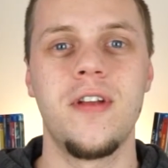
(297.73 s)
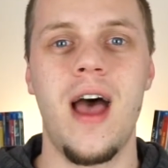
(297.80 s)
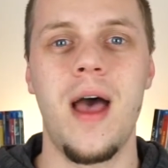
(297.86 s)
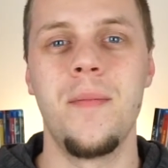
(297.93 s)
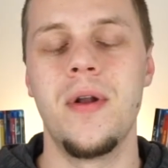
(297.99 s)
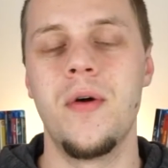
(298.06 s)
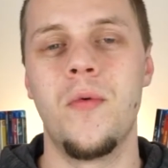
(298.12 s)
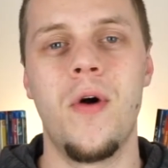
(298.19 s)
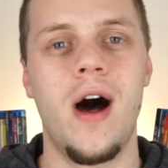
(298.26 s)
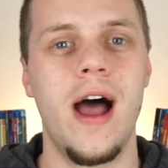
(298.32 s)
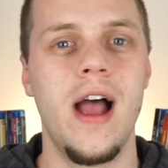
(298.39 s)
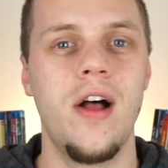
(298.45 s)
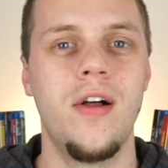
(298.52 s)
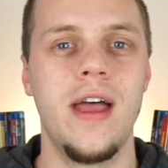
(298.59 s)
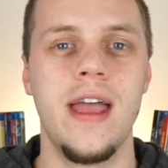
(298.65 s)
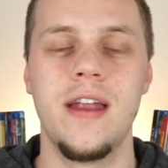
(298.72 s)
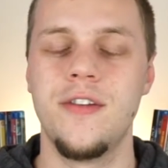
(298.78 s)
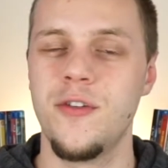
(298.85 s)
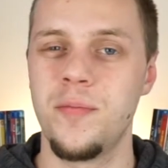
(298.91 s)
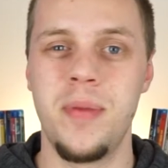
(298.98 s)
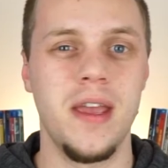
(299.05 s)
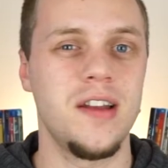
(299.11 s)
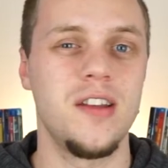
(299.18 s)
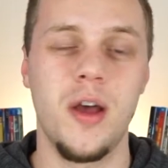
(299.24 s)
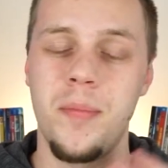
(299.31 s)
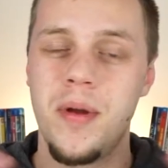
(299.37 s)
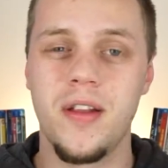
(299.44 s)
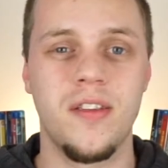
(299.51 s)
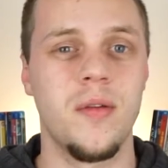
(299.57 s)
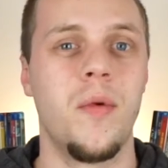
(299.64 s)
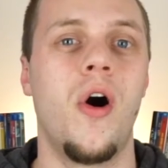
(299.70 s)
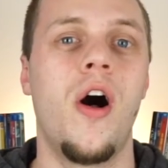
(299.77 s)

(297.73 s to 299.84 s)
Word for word: time in a while and just picked up on some